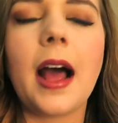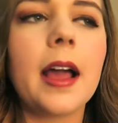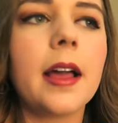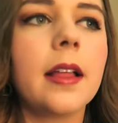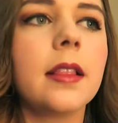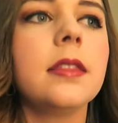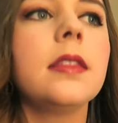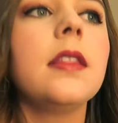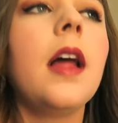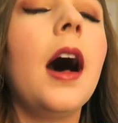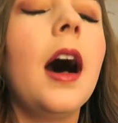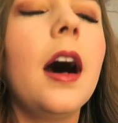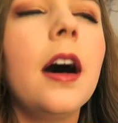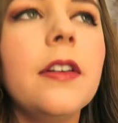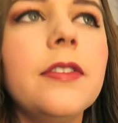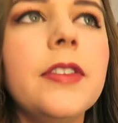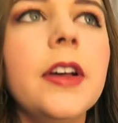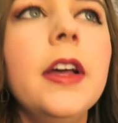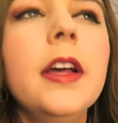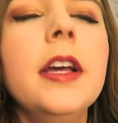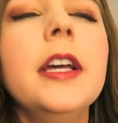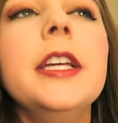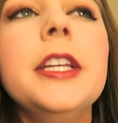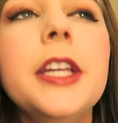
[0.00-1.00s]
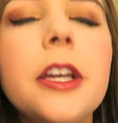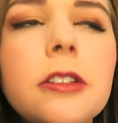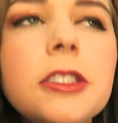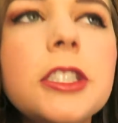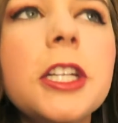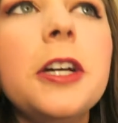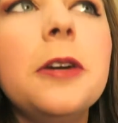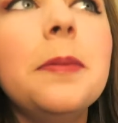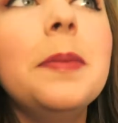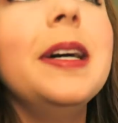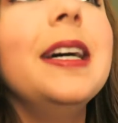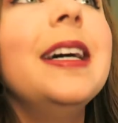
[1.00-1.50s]
I love
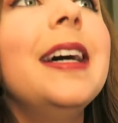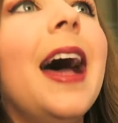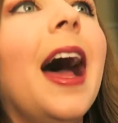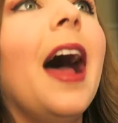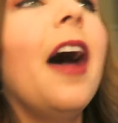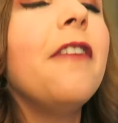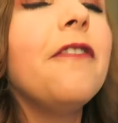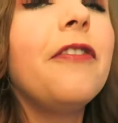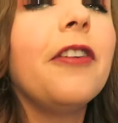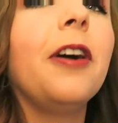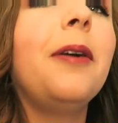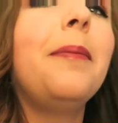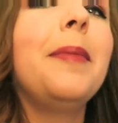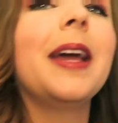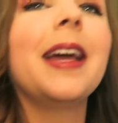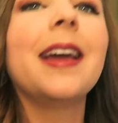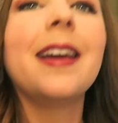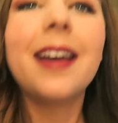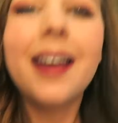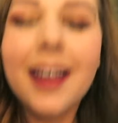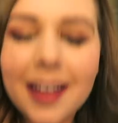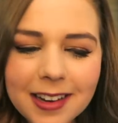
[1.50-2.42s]
YouTube and filming,